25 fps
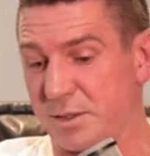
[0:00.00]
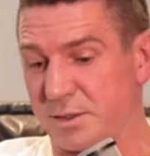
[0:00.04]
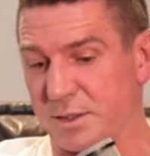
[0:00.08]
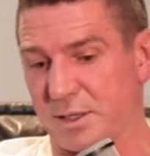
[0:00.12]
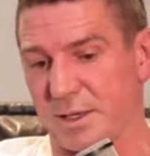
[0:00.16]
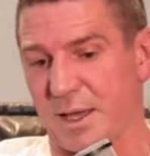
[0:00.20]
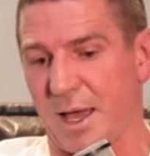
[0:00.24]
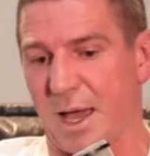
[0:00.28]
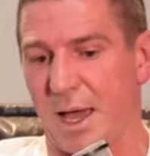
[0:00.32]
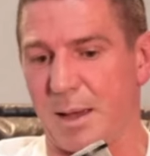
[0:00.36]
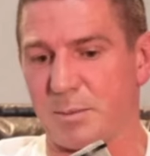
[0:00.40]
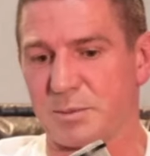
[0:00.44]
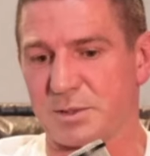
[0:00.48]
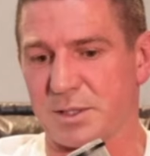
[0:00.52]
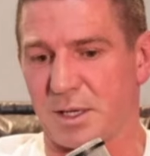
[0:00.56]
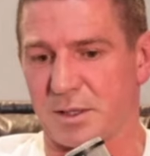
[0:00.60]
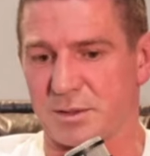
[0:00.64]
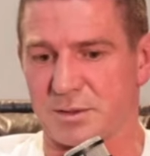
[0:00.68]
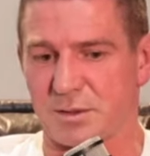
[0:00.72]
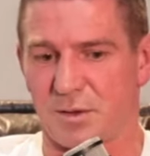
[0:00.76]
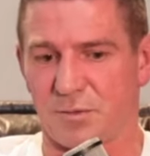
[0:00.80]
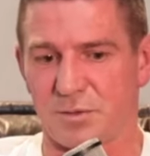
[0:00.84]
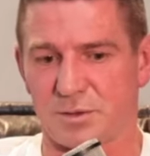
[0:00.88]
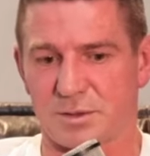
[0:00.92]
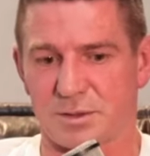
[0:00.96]
into the games though.
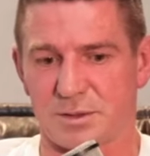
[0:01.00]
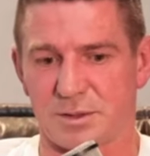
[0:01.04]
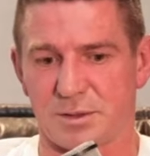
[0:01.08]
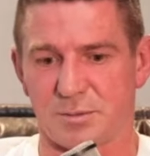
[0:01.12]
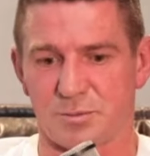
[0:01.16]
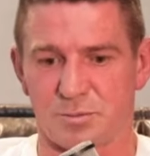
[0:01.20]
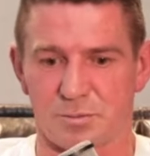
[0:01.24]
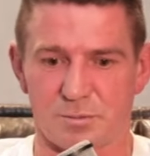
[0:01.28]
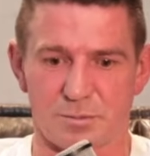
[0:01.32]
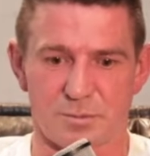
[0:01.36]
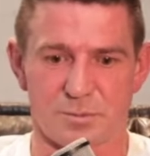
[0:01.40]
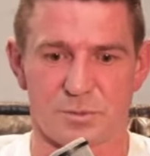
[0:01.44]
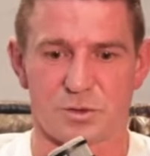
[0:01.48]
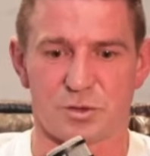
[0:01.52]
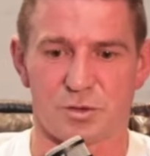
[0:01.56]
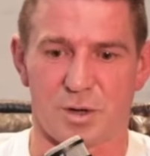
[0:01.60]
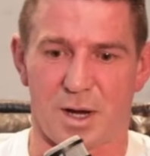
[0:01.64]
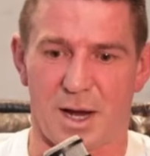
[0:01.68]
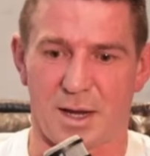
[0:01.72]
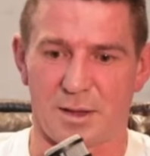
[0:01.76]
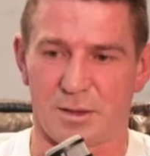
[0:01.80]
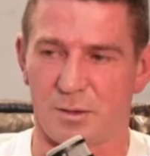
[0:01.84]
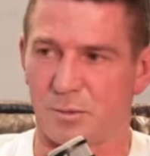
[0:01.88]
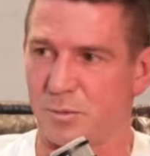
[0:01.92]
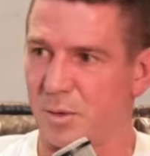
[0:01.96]
So obviously
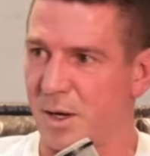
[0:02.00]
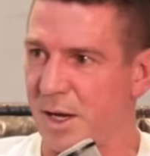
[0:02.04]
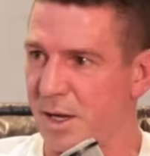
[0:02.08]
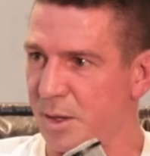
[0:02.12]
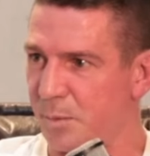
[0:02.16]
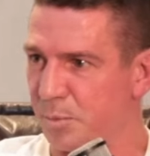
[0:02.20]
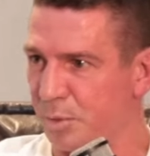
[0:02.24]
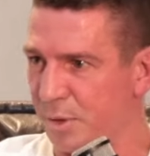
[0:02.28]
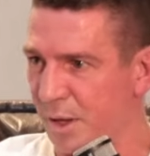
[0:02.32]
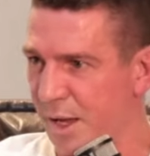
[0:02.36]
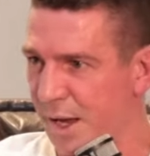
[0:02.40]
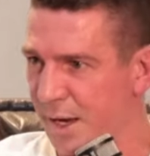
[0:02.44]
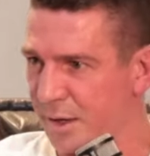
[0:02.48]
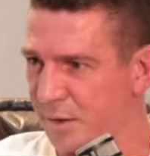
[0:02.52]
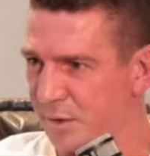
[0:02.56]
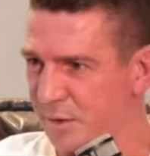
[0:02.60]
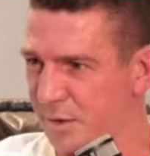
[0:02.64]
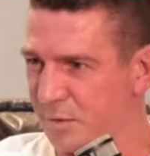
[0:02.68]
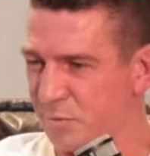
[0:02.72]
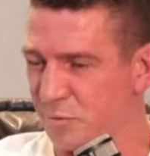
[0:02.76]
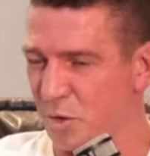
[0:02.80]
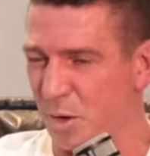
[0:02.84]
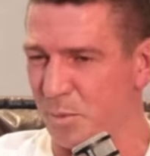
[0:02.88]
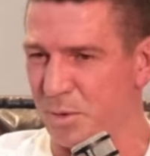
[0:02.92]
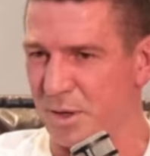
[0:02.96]
trained the way he played. I
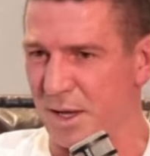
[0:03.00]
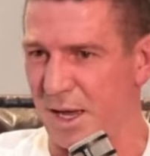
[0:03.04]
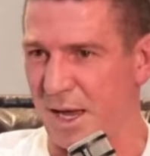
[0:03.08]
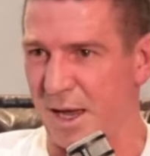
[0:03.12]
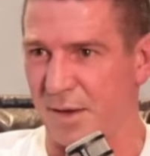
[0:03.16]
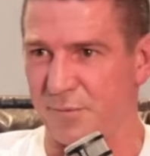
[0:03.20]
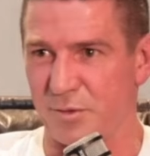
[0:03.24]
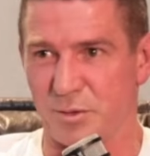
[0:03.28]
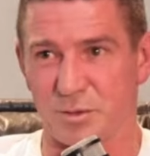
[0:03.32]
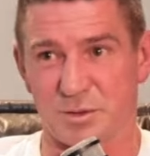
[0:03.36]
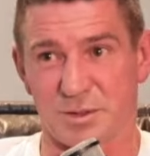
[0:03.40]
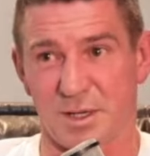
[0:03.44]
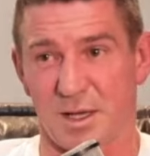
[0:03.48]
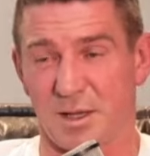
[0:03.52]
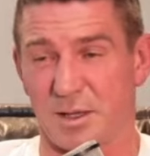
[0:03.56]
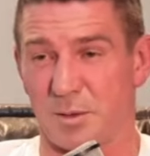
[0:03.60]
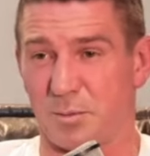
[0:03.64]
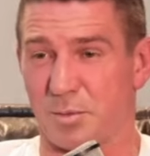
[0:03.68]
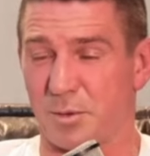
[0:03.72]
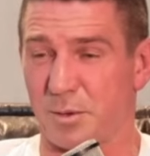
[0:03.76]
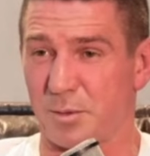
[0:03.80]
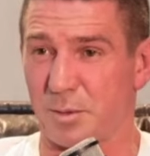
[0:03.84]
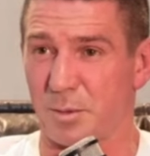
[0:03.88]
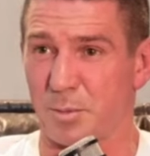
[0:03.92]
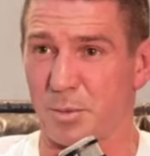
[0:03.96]
think Robert Harvey was the only
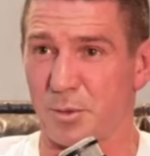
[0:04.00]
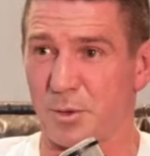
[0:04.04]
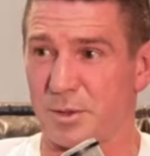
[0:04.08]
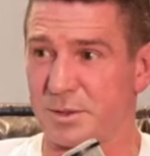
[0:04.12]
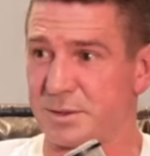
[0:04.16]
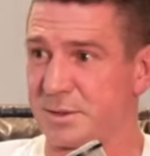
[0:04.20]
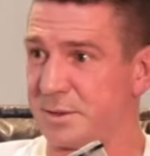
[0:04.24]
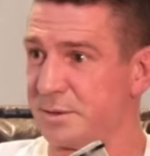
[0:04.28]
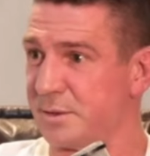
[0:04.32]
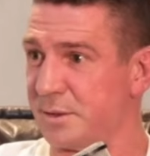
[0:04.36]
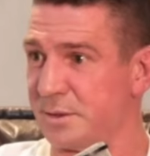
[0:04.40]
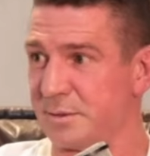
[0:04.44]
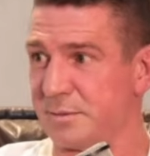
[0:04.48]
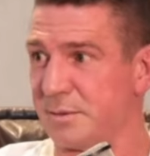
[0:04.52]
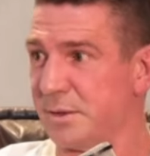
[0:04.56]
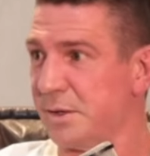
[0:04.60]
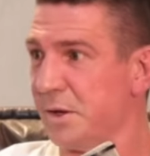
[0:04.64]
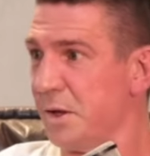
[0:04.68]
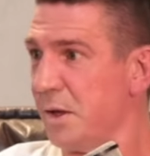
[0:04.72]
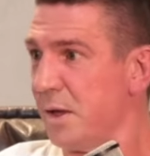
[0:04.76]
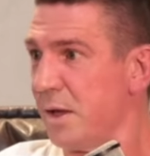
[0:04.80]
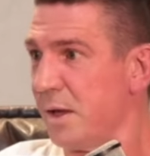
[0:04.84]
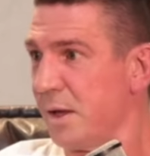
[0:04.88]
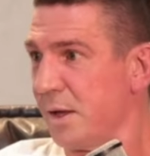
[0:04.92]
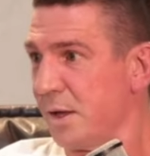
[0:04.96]
probably person that
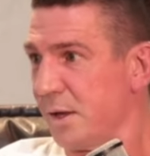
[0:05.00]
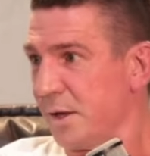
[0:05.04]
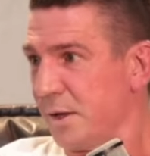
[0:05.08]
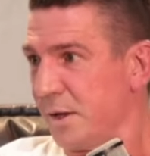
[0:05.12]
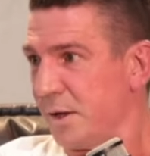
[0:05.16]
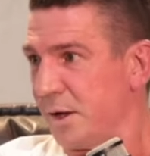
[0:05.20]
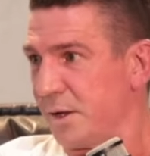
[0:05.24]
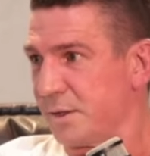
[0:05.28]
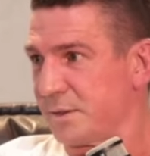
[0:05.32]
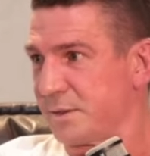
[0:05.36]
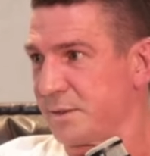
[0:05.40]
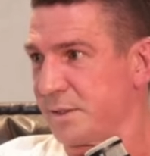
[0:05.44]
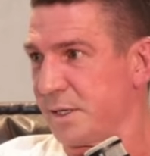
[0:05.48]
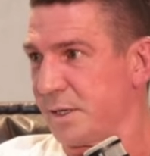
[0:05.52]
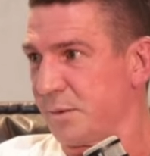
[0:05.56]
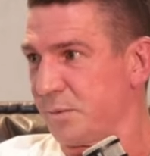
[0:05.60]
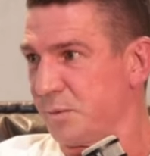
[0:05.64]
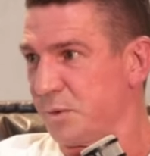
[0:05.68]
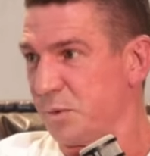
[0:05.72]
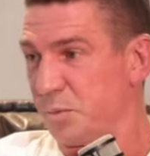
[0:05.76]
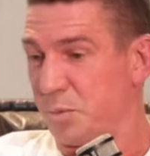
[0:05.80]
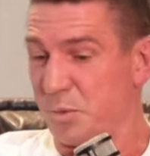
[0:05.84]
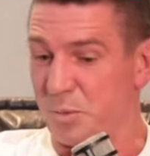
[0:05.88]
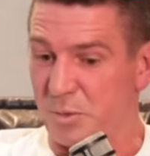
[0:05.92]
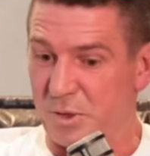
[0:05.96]
I'd see
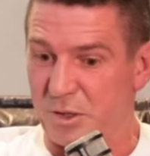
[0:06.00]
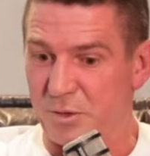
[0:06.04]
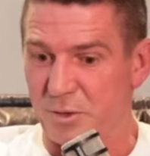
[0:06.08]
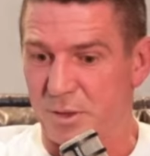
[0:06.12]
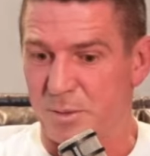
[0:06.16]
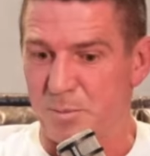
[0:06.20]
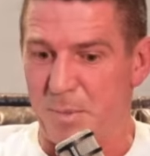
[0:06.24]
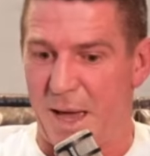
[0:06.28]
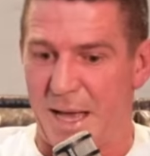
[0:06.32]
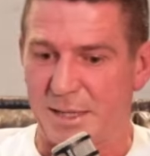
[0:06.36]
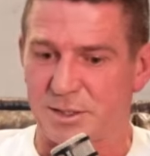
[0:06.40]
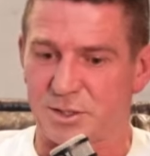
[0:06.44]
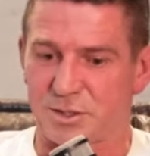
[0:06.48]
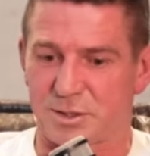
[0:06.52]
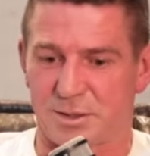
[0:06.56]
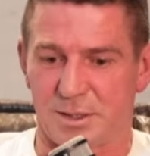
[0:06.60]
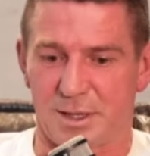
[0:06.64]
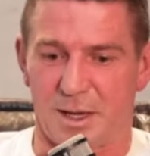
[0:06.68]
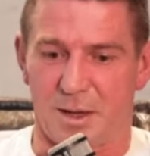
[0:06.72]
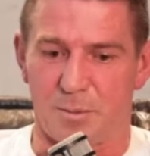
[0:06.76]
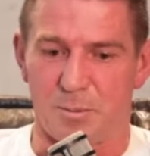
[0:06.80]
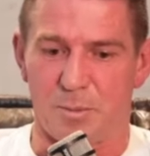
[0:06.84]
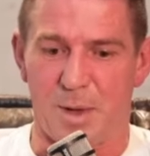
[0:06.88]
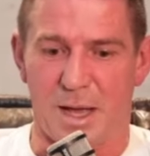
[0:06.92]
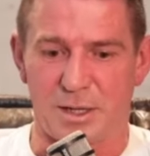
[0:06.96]
nearly matched
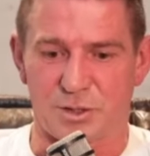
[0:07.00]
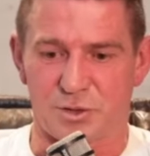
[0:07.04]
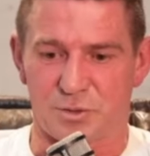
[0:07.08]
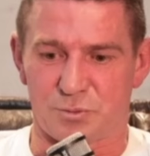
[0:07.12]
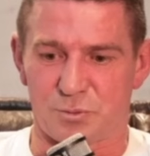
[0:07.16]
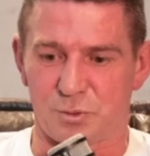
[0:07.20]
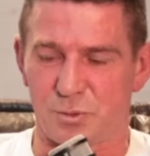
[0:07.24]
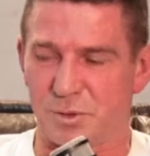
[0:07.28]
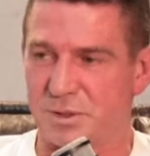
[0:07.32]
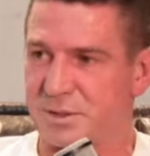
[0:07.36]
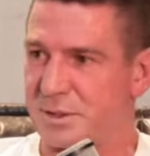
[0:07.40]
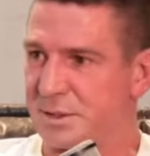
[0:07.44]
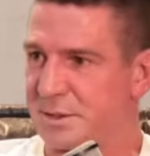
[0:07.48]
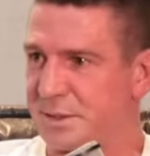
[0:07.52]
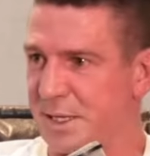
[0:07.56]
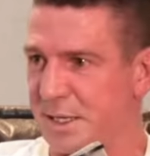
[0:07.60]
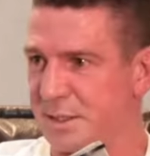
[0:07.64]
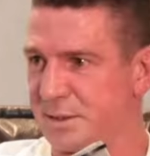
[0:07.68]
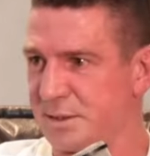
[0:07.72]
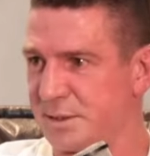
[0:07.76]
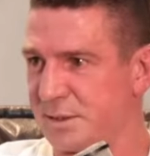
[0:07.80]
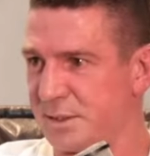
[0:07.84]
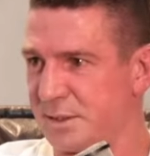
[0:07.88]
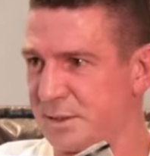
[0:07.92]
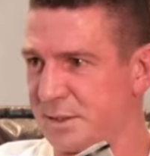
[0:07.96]
Rui's
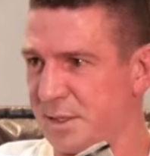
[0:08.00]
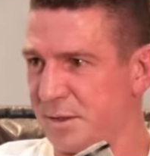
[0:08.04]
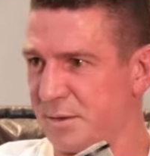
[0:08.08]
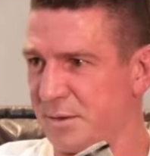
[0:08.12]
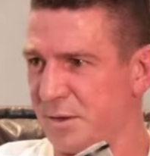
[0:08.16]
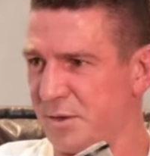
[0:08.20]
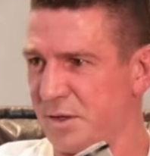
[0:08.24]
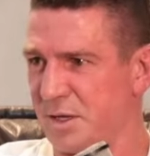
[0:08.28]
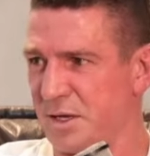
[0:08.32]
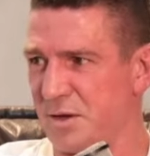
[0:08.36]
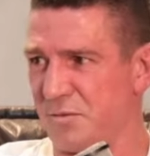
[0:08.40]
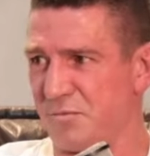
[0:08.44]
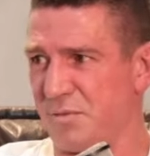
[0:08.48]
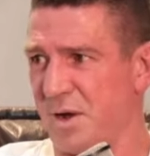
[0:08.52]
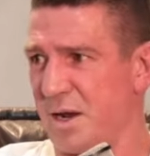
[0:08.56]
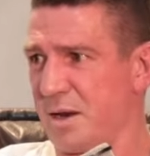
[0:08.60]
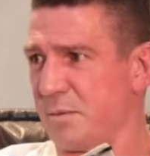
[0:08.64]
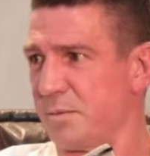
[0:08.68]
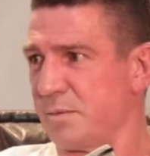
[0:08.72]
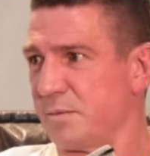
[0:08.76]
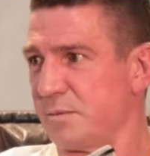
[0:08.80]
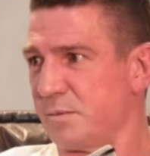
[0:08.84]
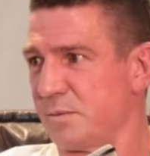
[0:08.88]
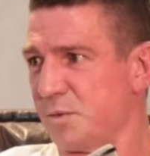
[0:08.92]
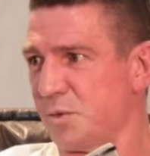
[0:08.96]
intensity. So I think
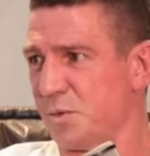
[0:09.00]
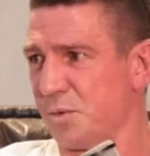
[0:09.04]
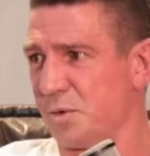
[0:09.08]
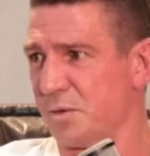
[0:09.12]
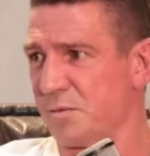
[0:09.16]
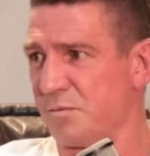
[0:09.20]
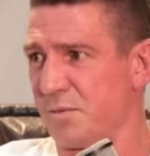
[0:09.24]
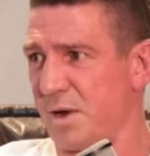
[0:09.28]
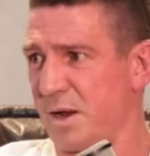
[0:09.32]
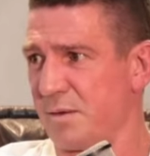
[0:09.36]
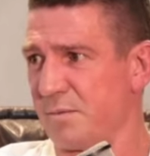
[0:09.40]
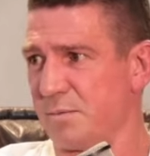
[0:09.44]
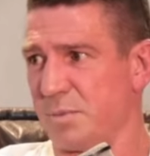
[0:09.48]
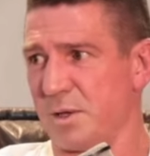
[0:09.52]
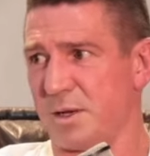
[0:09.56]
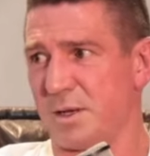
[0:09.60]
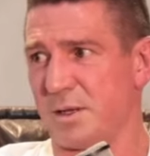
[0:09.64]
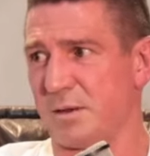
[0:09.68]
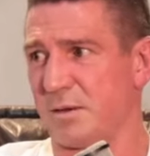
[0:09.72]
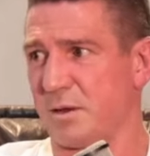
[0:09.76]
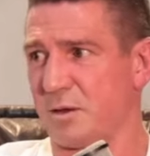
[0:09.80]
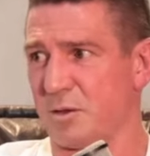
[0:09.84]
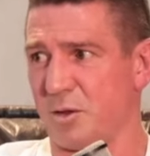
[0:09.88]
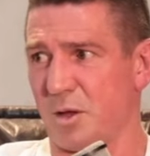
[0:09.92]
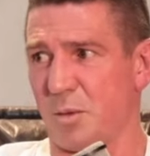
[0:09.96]
Rui would run
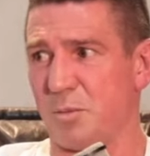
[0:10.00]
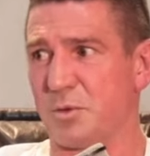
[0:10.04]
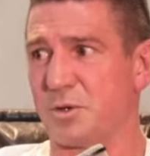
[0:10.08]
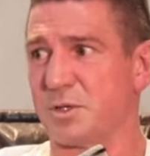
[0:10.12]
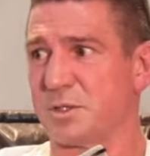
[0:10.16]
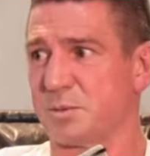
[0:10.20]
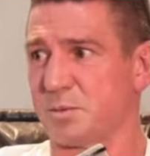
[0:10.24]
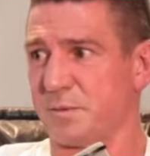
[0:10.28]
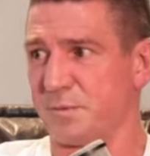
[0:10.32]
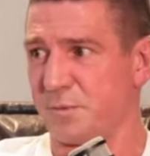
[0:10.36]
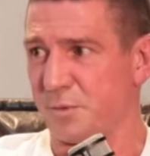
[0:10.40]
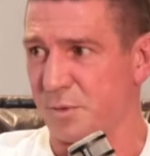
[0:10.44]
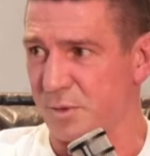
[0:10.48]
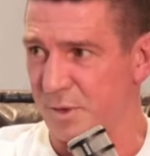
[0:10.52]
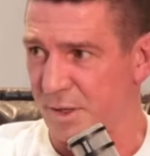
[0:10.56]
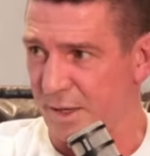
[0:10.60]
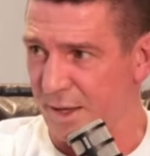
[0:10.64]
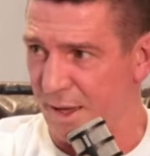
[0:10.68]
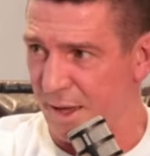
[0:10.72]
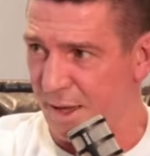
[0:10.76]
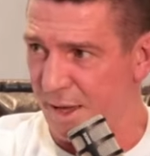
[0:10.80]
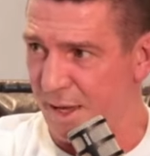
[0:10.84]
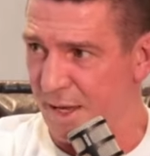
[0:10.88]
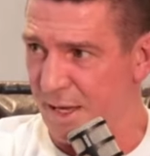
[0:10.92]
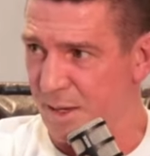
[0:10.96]
bloody kilometres before the
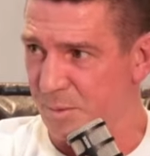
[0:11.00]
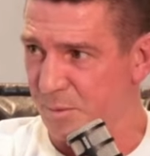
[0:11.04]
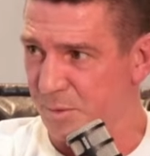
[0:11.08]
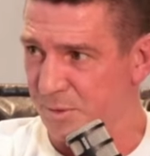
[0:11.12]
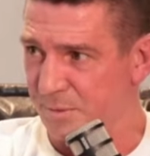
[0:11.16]
game.